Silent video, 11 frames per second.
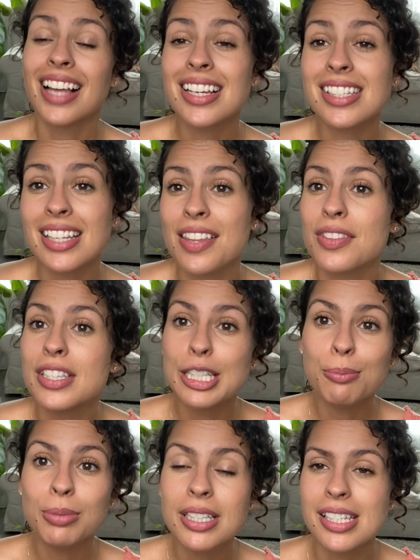Lastly, the
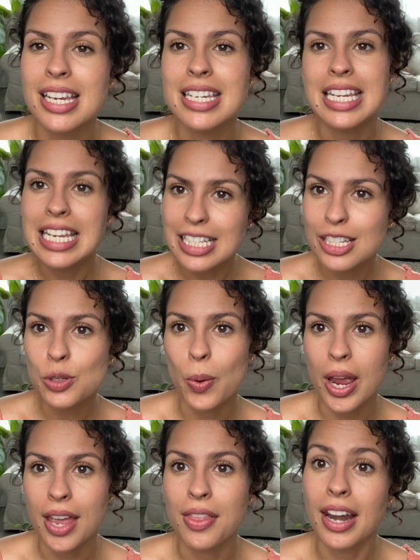simplest and easiest
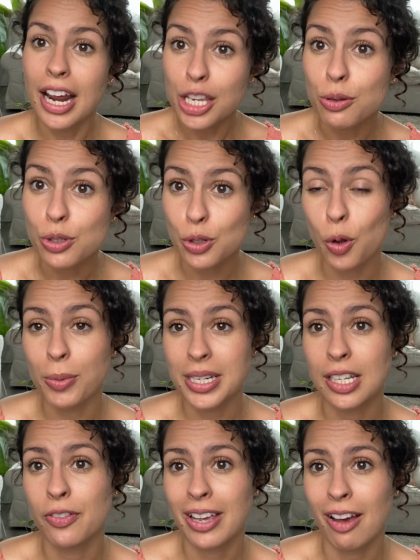way that I use to hold
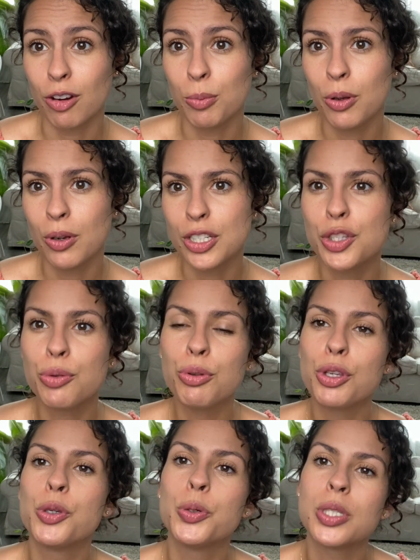myself accountable is through the
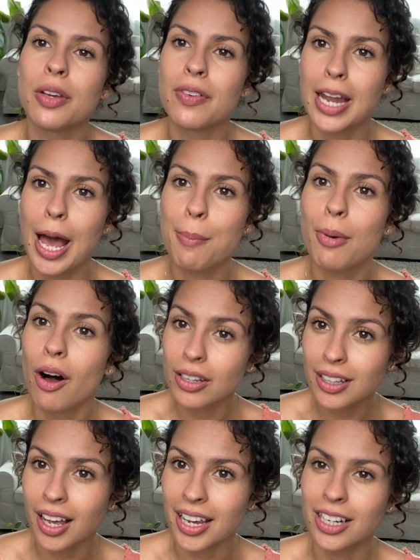use of an app
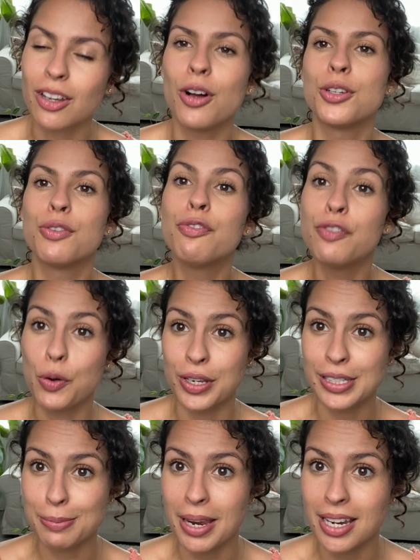online called
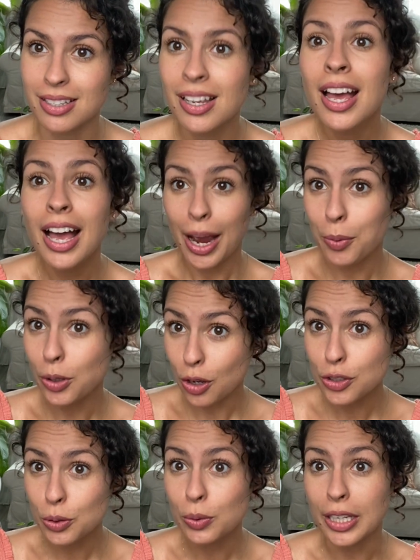FocusMate. I will
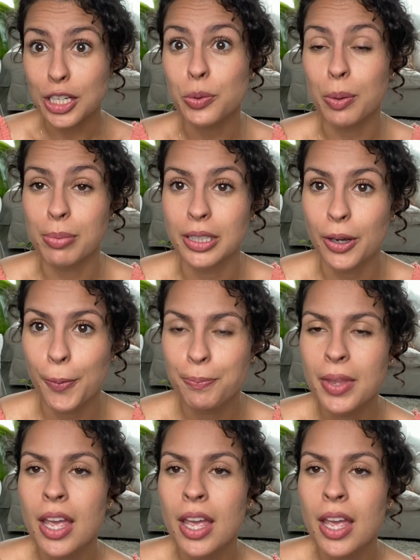also link to it below.